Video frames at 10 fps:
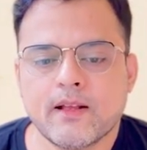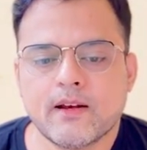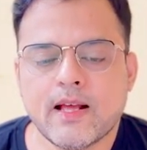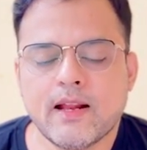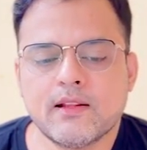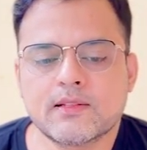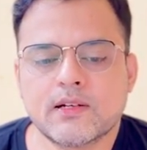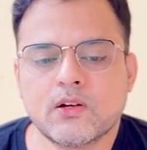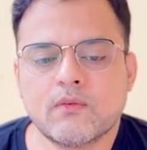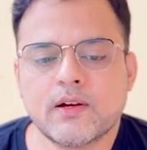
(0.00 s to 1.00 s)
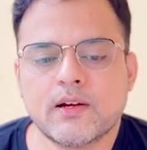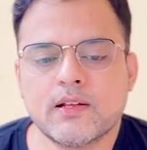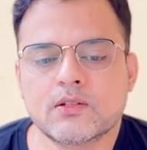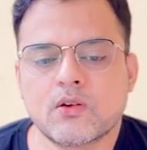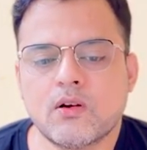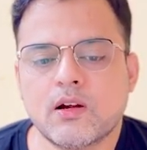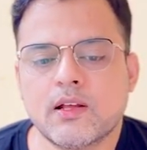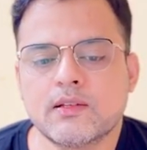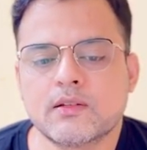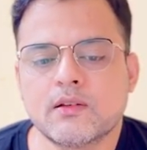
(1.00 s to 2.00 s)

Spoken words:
Another set of data is called as